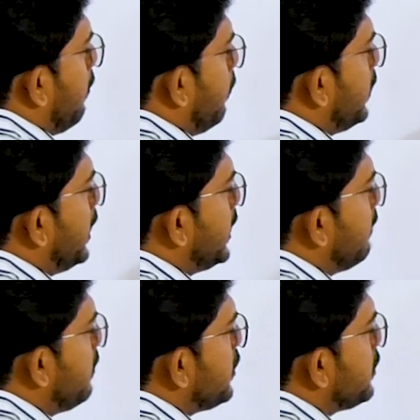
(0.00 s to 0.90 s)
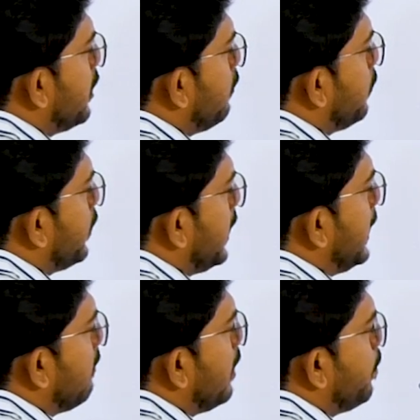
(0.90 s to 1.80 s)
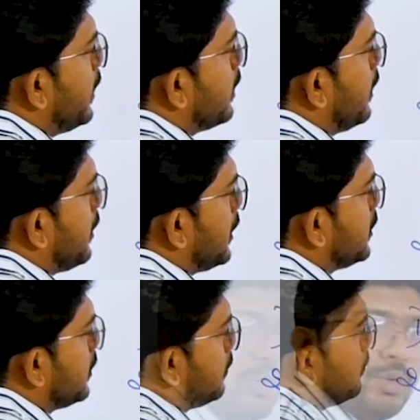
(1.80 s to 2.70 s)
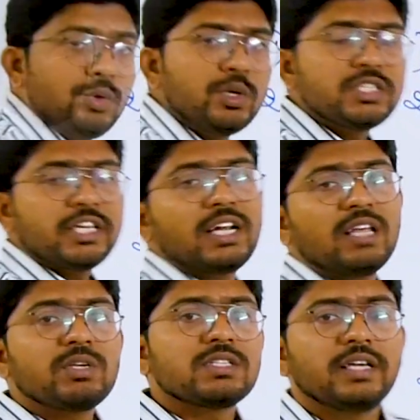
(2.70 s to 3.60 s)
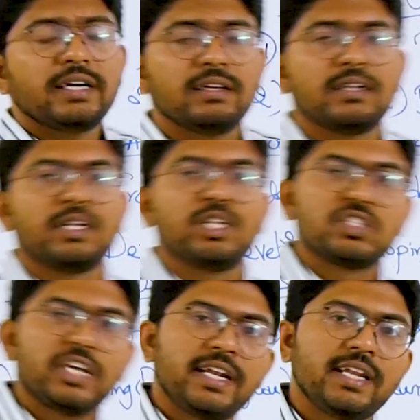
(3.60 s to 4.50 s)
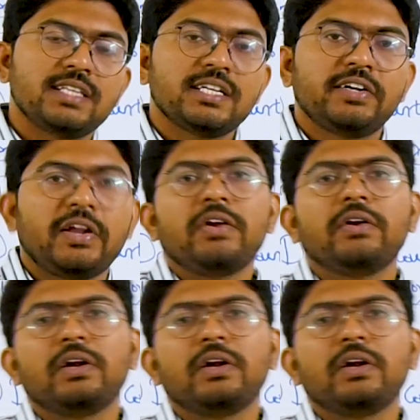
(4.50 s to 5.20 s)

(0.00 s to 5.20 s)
with the definition of developing countries. USA claim is that China is a 10